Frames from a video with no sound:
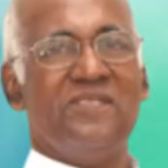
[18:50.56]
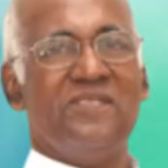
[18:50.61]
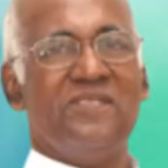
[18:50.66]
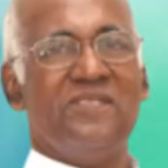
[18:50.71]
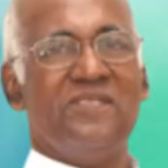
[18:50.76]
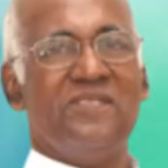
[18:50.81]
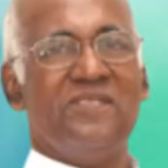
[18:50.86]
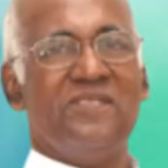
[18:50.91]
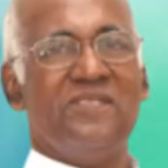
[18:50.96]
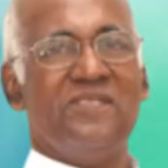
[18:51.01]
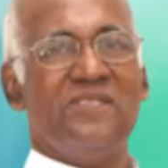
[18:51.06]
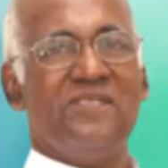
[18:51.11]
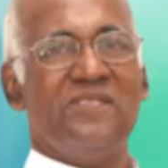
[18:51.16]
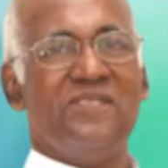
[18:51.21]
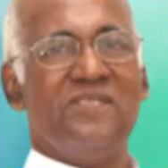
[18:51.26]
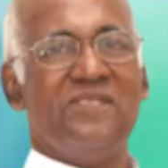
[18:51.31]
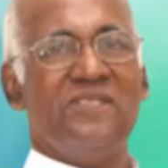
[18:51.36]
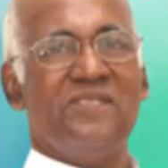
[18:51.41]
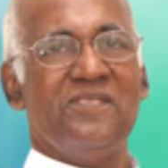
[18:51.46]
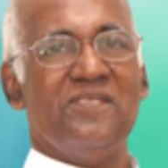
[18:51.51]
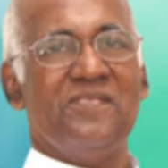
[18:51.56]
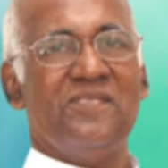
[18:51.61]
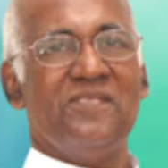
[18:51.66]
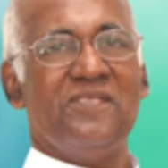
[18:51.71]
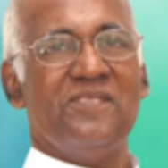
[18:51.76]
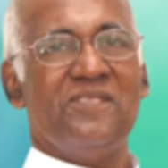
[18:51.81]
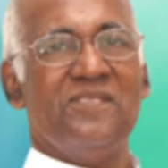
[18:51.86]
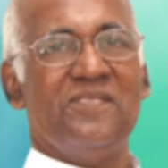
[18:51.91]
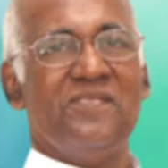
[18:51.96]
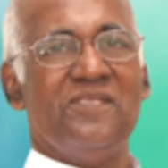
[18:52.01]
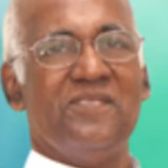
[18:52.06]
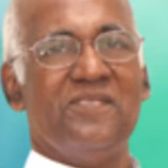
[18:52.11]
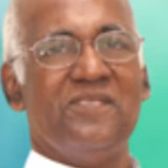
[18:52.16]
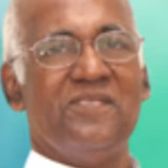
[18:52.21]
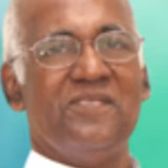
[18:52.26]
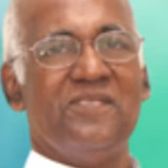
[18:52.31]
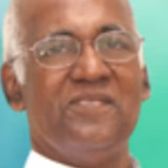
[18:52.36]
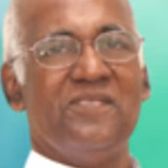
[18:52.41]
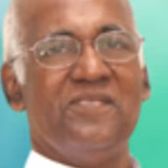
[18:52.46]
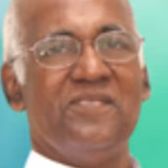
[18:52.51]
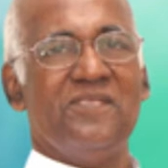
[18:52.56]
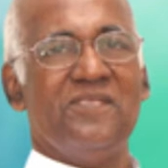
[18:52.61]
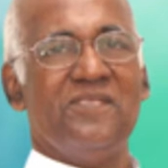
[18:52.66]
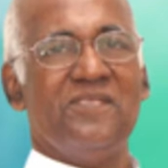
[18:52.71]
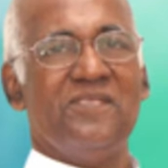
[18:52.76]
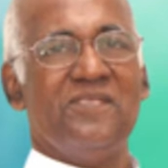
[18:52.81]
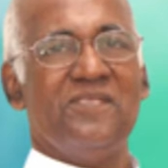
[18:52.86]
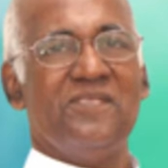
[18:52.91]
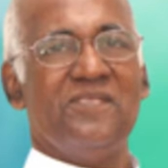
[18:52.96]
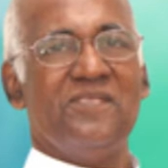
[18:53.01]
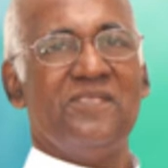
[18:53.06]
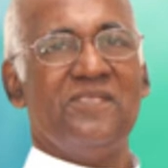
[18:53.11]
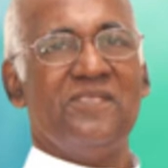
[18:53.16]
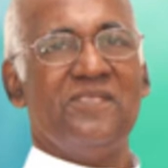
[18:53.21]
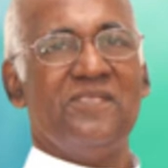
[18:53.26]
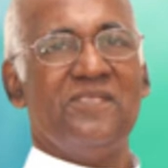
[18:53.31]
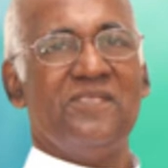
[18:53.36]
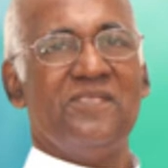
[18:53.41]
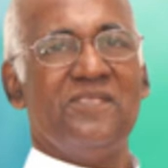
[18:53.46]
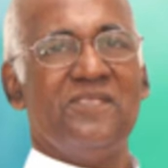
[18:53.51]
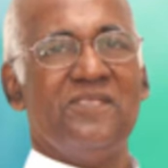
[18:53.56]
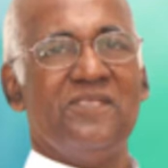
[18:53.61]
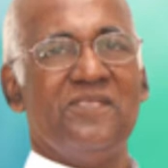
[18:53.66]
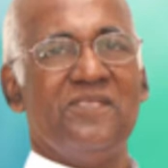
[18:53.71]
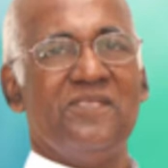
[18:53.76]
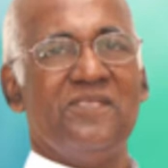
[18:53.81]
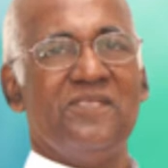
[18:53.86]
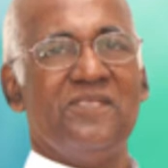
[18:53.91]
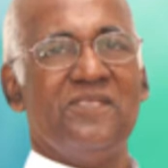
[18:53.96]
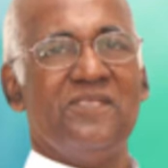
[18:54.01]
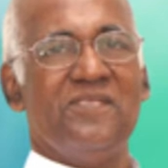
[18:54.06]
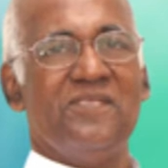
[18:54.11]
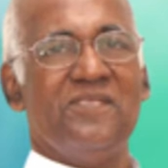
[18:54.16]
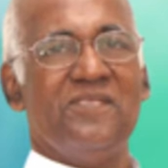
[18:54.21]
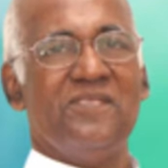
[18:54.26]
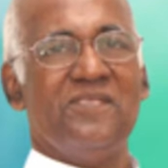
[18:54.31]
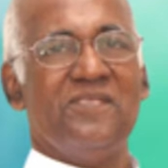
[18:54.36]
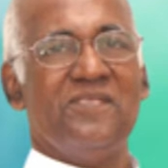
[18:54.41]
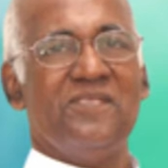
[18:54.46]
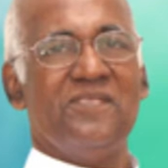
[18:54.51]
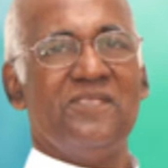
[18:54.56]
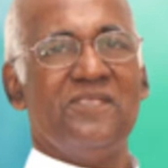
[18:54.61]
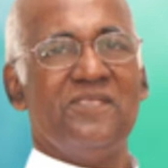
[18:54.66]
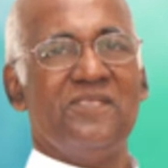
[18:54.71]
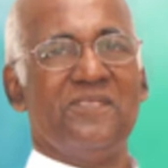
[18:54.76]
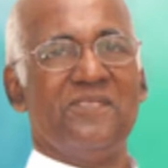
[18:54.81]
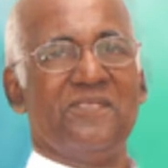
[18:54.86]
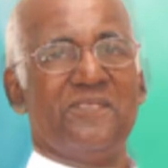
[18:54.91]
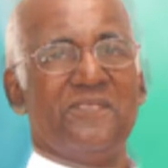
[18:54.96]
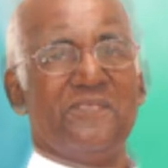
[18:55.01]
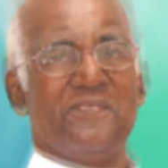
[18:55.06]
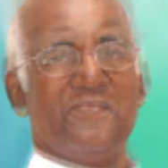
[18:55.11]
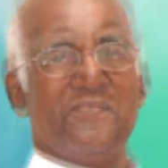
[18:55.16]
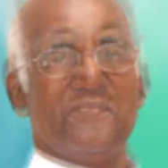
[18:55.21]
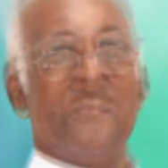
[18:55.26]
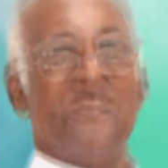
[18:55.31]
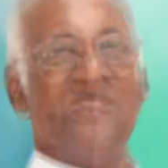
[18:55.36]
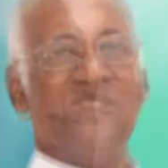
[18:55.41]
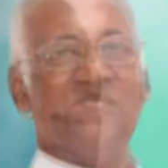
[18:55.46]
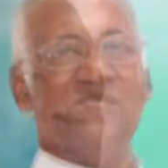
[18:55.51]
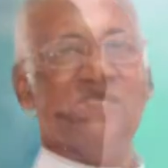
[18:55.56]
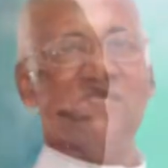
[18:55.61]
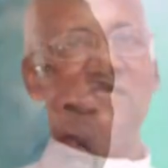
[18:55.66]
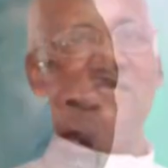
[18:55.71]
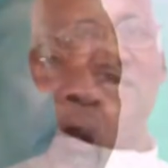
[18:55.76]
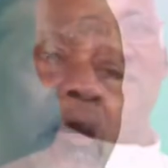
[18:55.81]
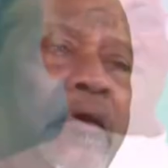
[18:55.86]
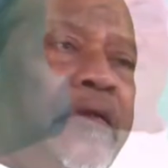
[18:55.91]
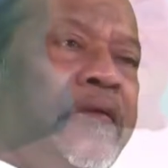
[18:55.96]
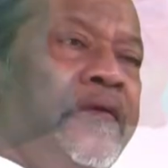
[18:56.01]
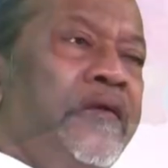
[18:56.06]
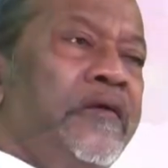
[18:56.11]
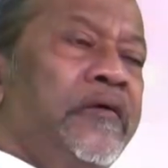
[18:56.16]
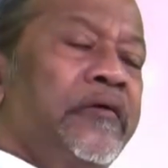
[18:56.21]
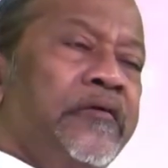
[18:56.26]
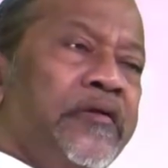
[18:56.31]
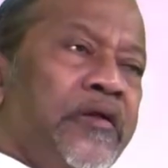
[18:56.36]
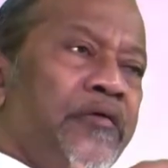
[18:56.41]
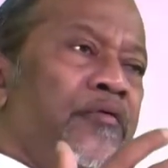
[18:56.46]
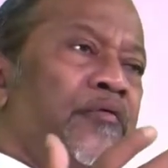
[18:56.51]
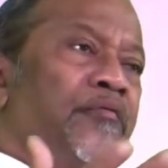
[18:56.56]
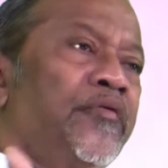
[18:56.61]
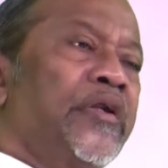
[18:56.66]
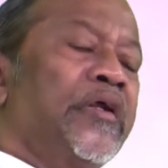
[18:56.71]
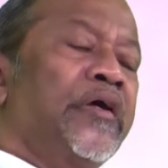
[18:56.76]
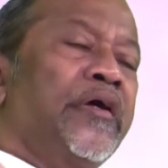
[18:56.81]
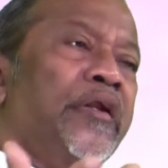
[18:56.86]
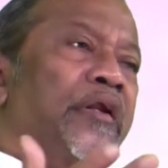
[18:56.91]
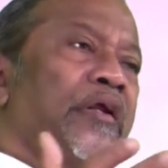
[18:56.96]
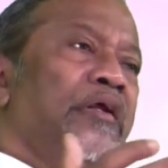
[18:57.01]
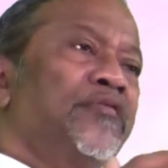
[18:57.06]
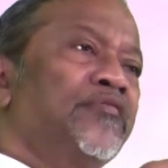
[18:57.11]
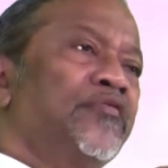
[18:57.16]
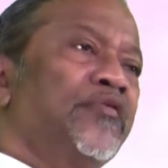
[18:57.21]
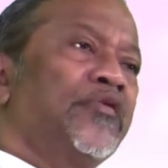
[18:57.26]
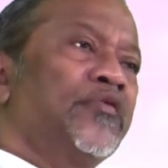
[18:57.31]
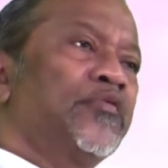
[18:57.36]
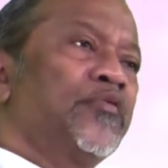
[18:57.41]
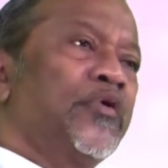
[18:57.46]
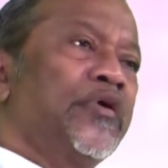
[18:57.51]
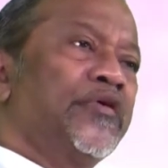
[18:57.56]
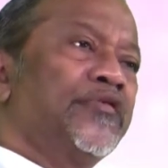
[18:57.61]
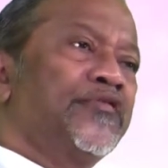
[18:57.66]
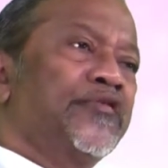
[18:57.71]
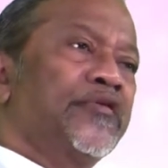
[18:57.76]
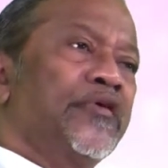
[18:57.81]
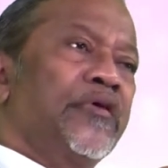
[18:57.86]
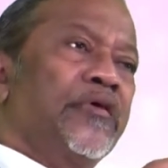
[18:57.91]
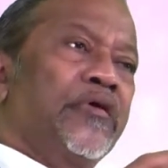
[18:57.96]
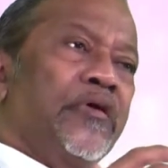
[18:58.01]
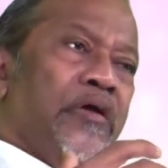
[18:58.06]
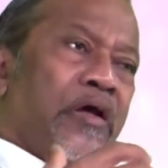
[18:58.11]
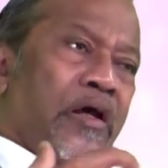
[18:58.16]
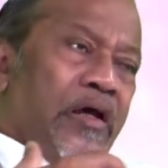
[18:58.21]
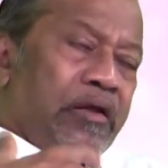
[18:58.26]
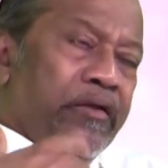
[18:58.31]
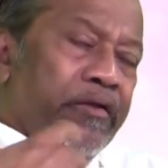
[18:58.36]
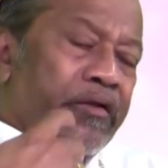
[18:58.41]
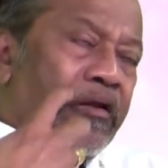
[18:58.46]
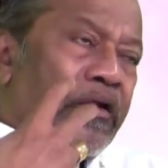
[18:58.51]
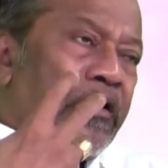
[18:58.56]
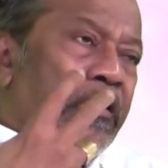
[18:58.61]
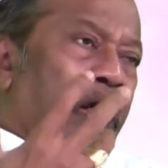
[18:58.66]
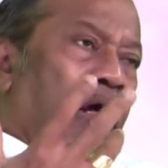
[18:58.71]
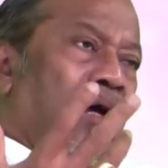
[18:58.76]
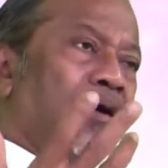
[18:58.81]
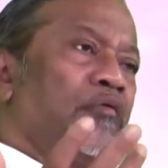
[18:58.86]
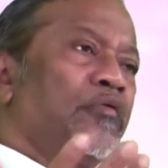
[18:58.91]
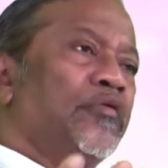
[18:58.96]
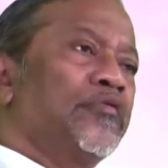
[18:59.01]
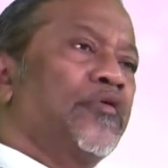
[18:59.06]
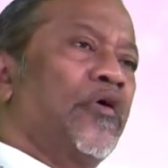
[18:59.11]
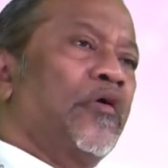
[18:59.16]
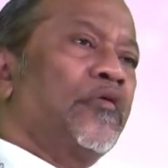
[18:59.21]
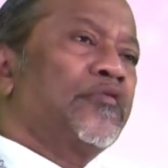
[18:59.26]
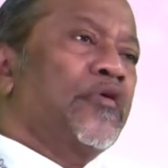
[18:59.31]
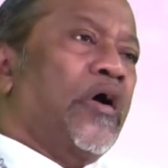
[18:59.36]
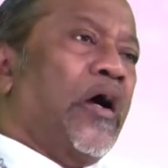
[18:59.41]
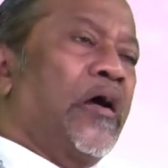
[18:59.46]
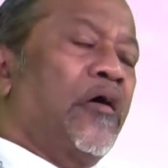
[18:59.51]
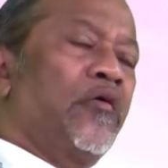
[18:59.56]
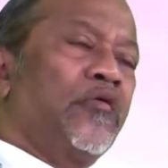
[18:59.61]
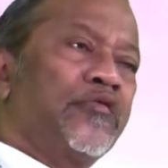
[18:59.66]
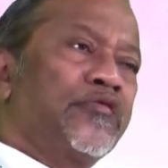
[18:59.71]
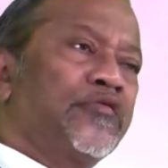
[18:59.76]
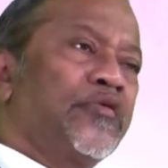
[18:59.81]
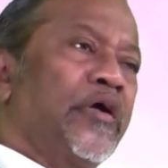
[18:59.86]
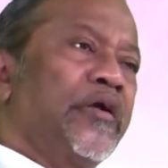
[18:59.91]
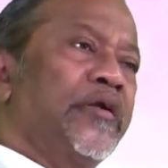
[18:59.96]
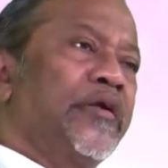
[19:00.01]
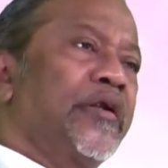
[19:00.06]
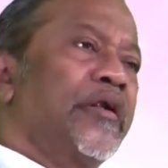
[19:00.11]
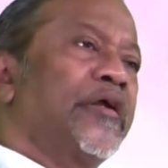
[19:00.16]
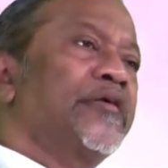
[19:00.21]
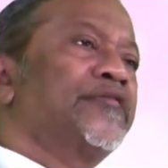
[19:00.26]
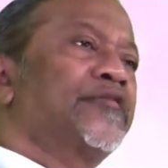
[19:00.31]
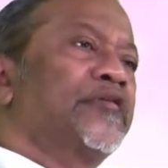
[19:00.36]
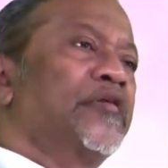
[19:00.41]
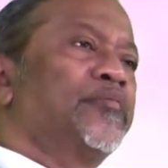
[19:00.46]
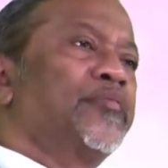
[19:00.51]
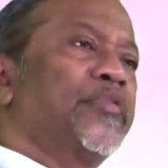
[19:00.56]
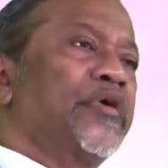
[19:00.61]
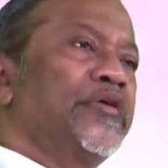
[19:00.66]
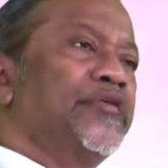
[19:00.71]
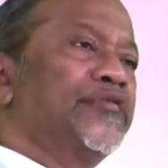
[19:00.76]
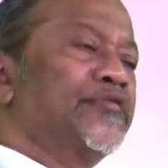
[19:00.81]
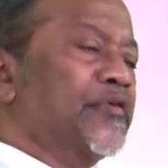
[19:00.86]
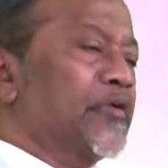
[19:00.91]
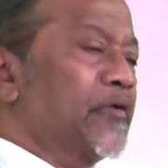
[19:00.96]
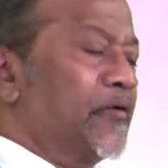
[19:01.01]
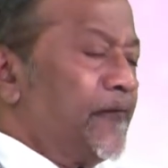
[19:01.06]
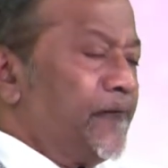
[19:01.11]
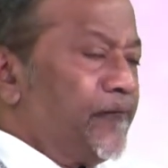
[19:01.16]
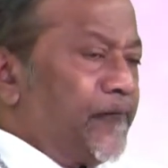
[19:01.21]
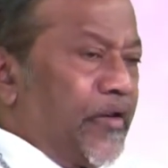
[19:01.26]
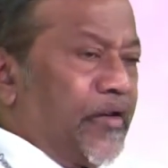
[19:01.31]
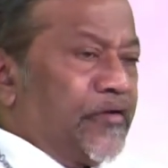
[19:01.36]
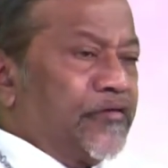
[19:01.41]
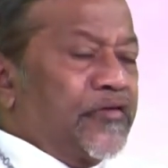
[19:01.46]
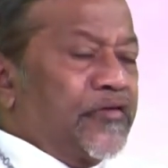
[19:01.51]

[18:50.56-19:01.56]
It was so nice to see the priests with the bishop doing their retreat in this house, and they were very grateful to us. And I was also, I also addressed the priests and